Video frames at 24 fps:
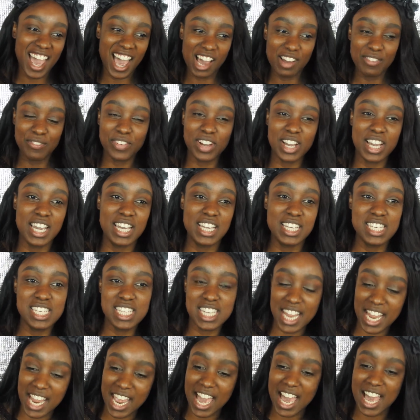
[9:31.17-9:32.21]
have fun,
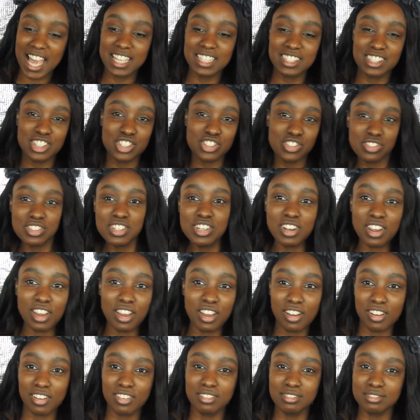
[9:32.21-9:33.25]
dance, you
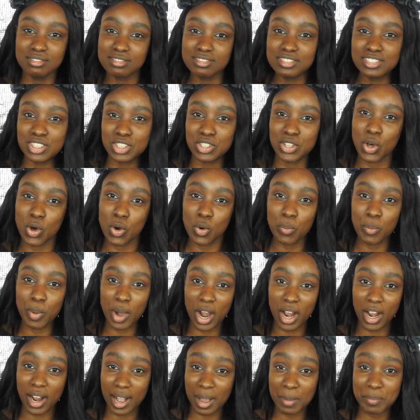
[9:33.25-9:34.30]
know, do the whole
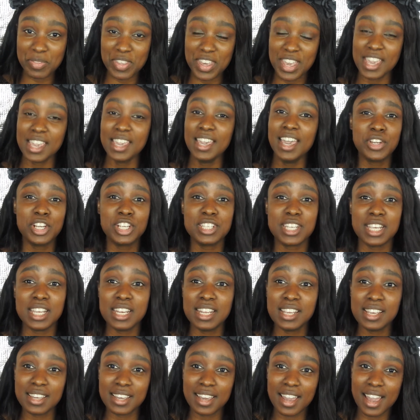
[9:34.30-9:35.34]
bar hop thing. If you're
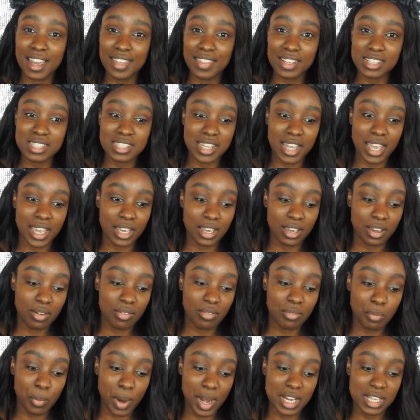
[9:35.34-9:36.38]
dating a guy that's like
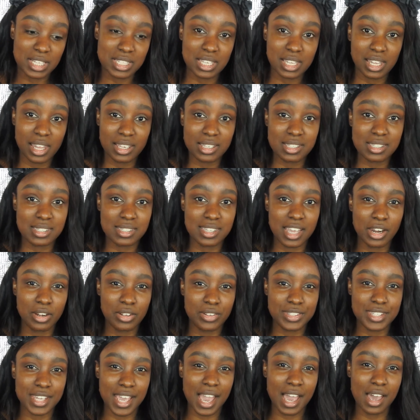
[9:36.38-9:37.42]
ready to like
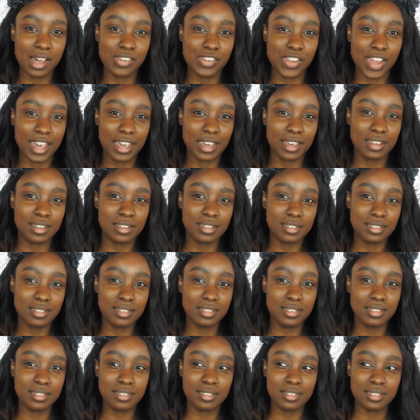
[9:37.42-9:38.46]
settle down, like,
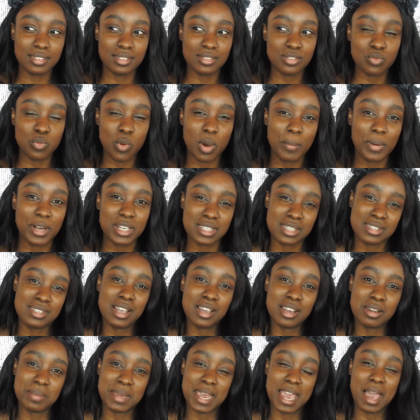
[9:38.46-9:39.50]
one person's
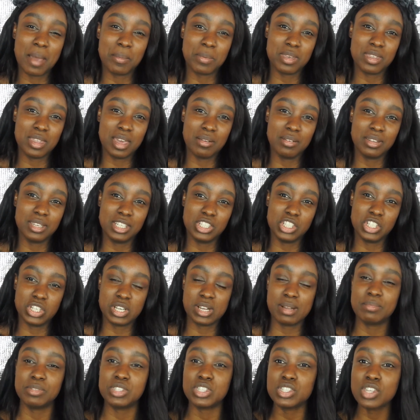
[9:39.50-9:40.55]
not gonna be happy in that
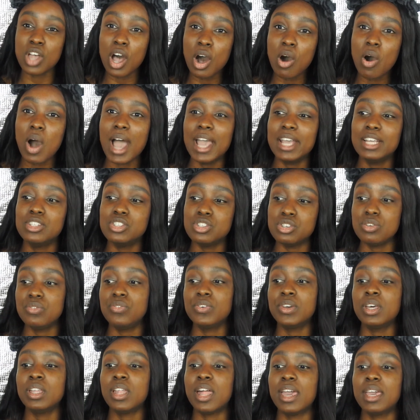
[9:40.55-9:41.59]
relationship. So I do
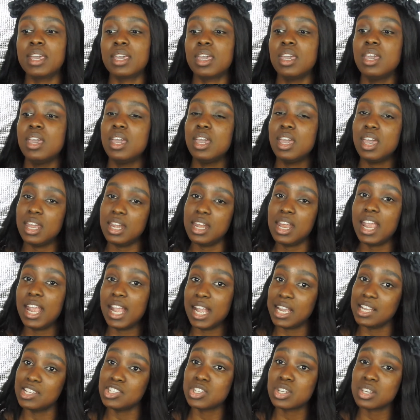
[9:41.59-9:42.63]
feel like an
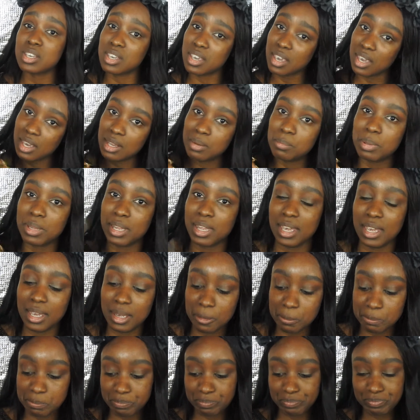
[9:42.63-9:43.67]
age can
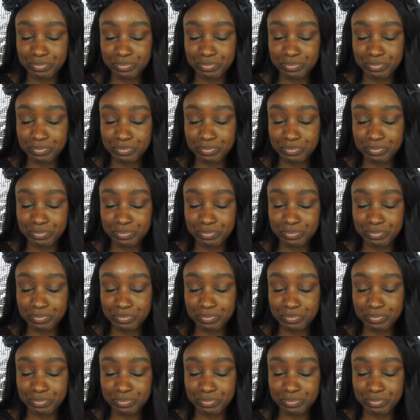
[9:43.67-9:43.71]
play